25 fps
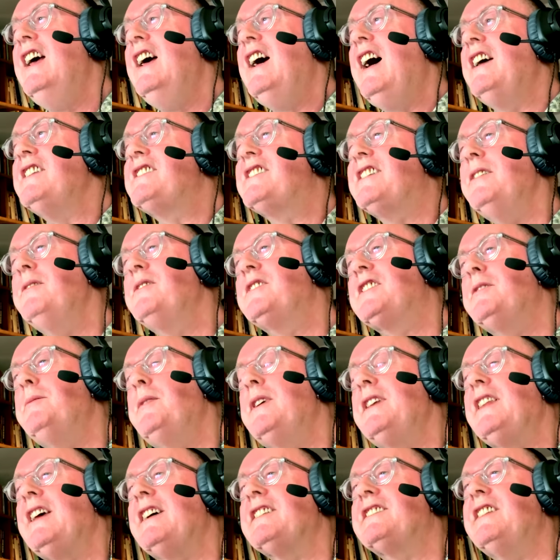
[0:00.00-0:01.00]
It seems to
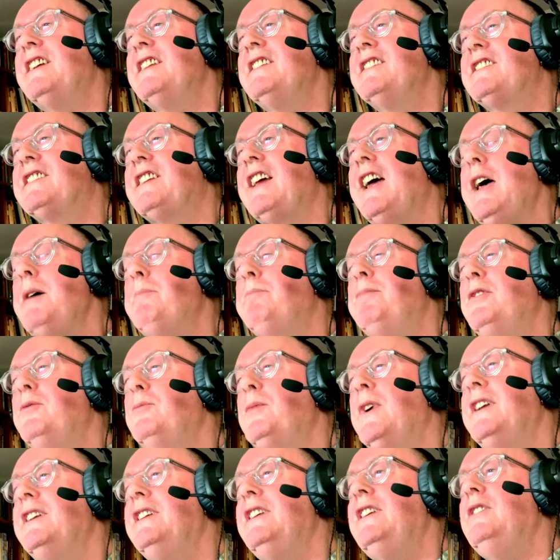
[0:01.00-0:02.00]
me that tends to happen
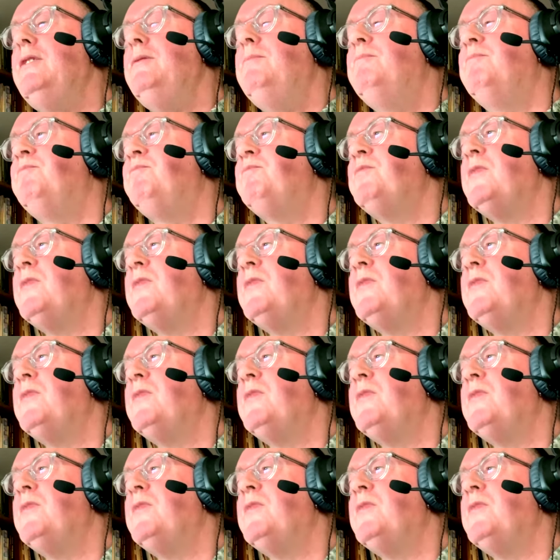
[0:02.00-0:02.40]
when